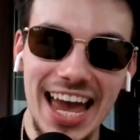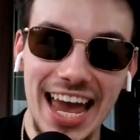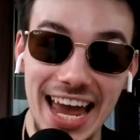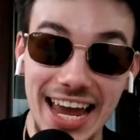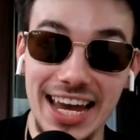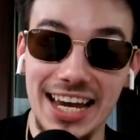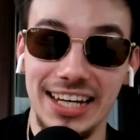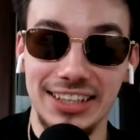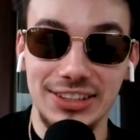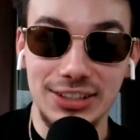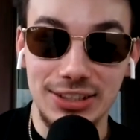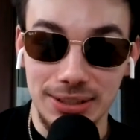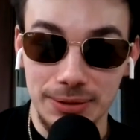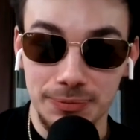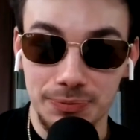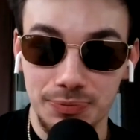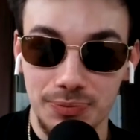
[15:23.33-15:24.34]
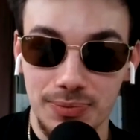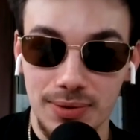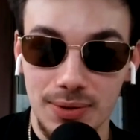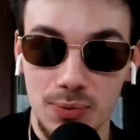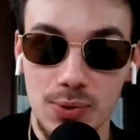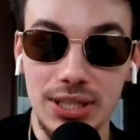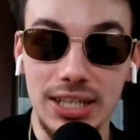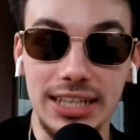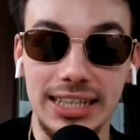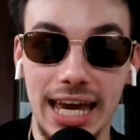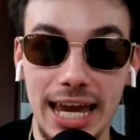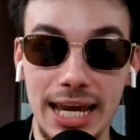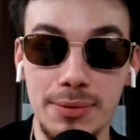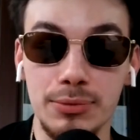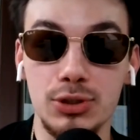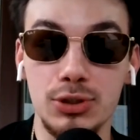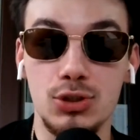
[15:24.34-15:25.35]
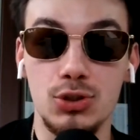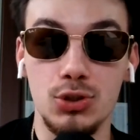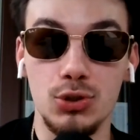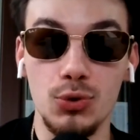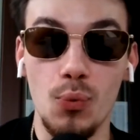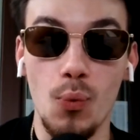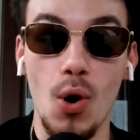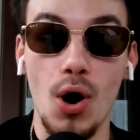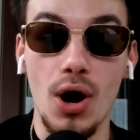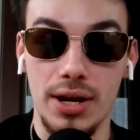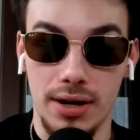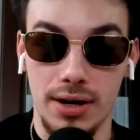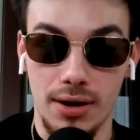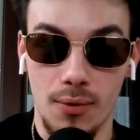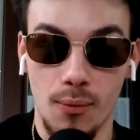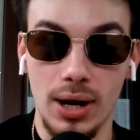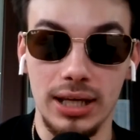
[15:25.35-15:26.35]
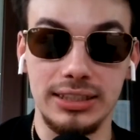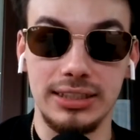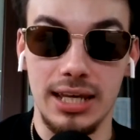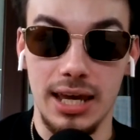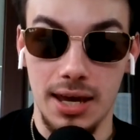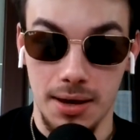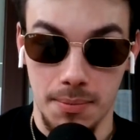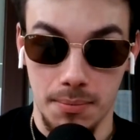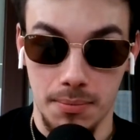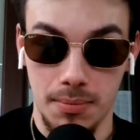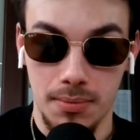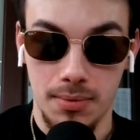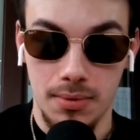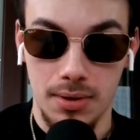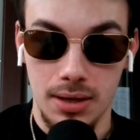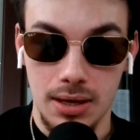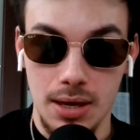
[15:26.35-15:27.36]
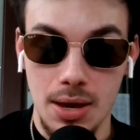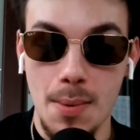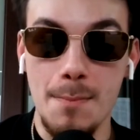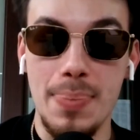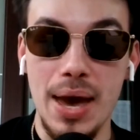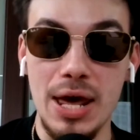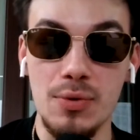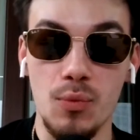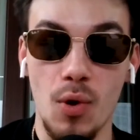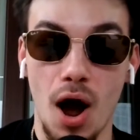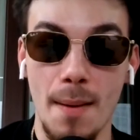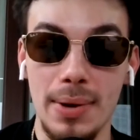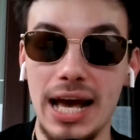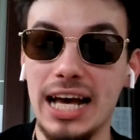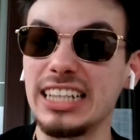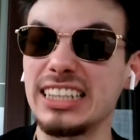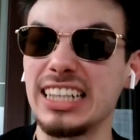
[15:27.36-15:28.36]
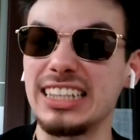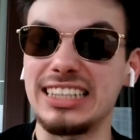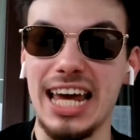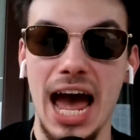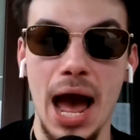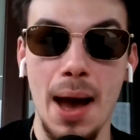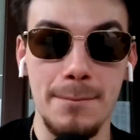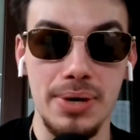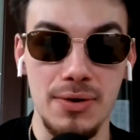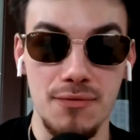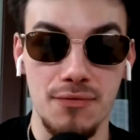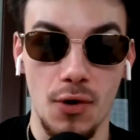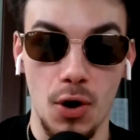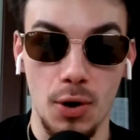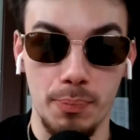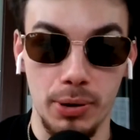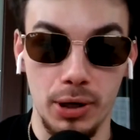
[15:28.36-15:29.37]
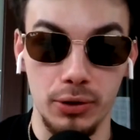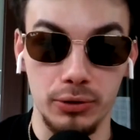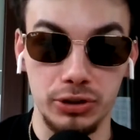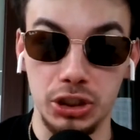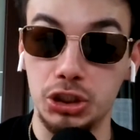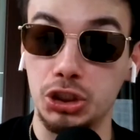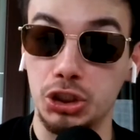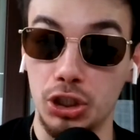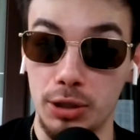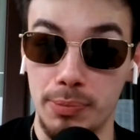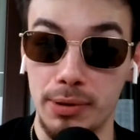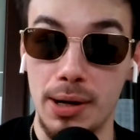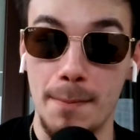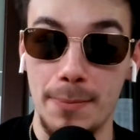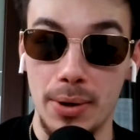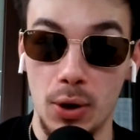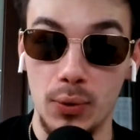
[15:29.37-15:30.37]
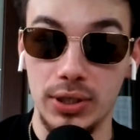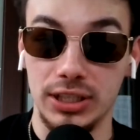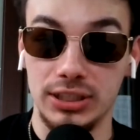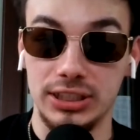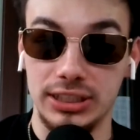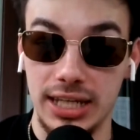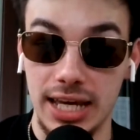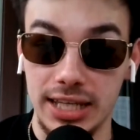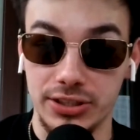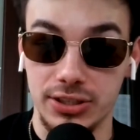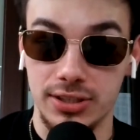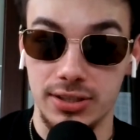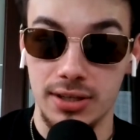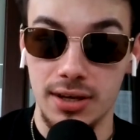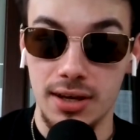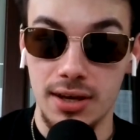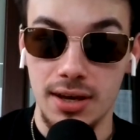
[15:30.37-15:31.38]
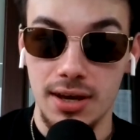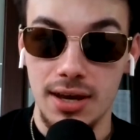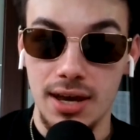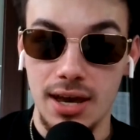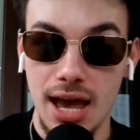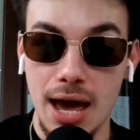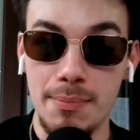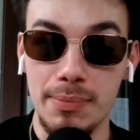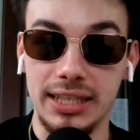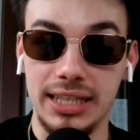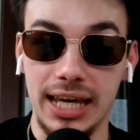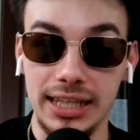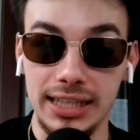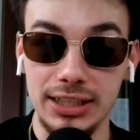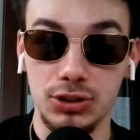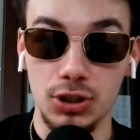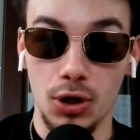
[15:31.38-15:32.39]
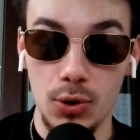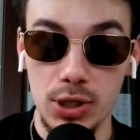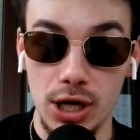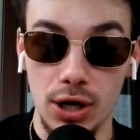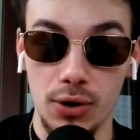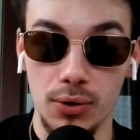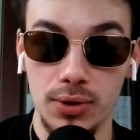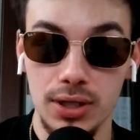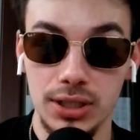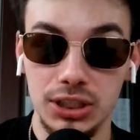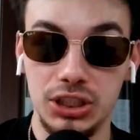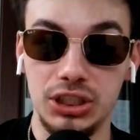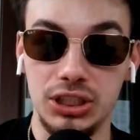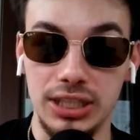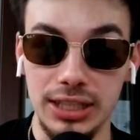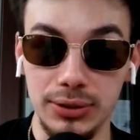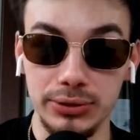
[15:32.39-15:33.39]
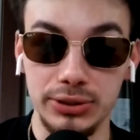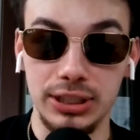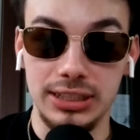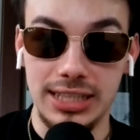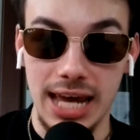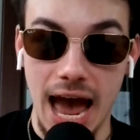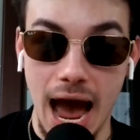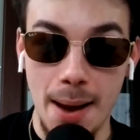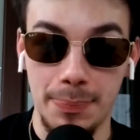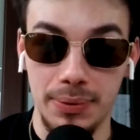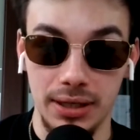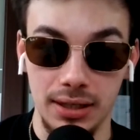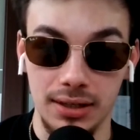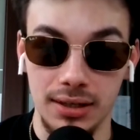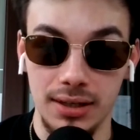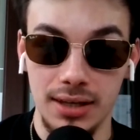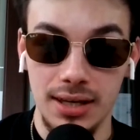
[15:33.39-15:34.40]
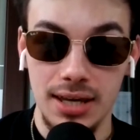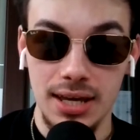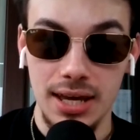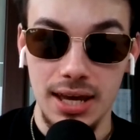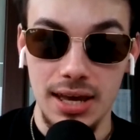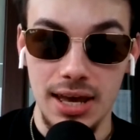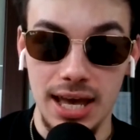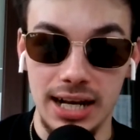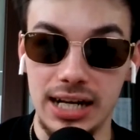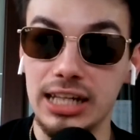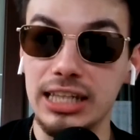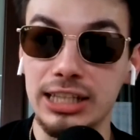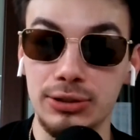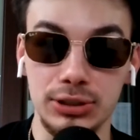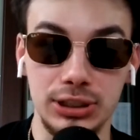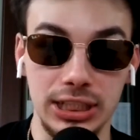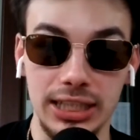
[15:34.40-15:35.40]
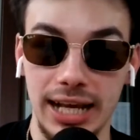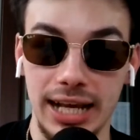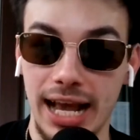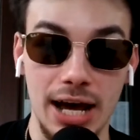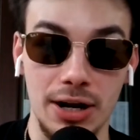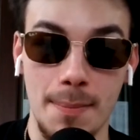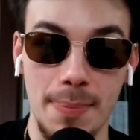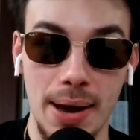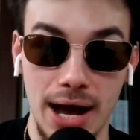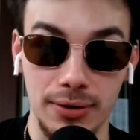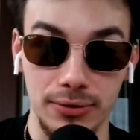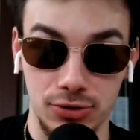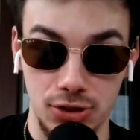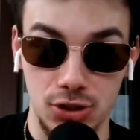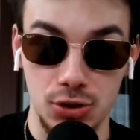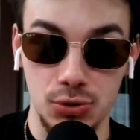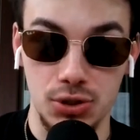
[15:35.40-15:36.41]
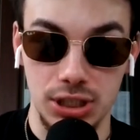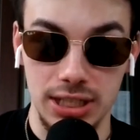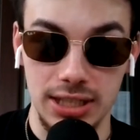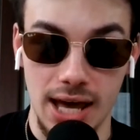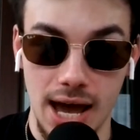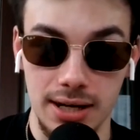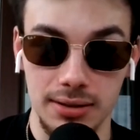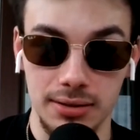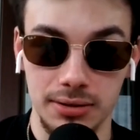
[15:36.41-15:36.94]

And when the game was 2-1 West Ham, Ben Rama has a tap-in far post. It should have been a Bowen assist. And Michail Antonio steals the tap-in and clears it, like, out of bounds. Did you see that?